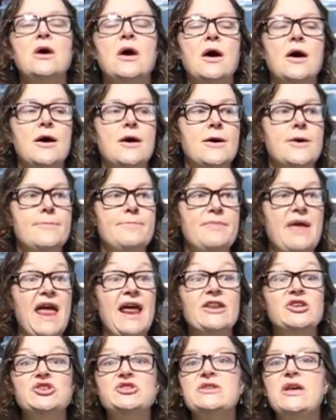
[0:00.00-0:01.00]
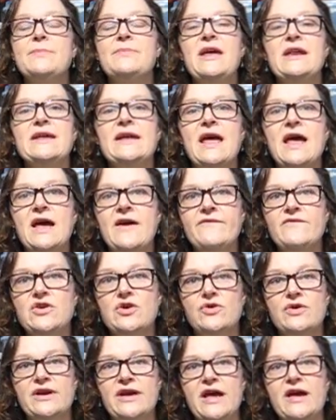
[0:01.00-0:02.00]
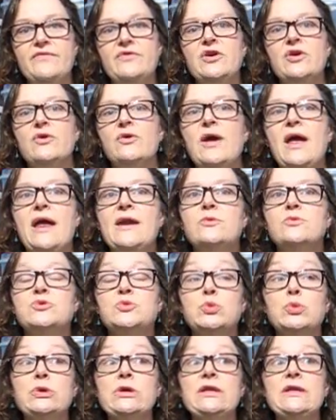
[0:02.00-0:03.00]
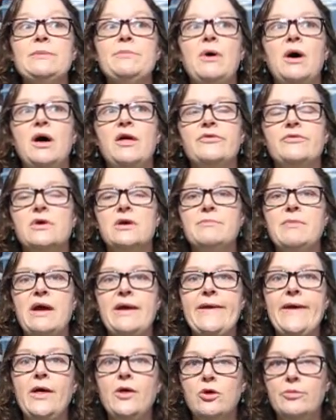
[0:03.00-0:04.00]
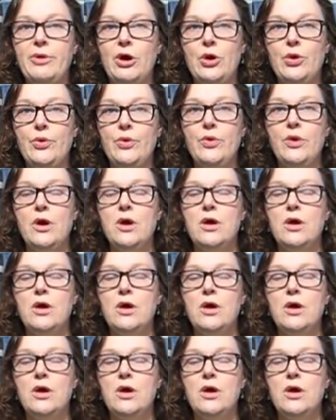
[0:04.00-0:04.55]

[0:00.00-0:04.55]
And it just kept getting heavier and heavier, and it was really bothering my elbow.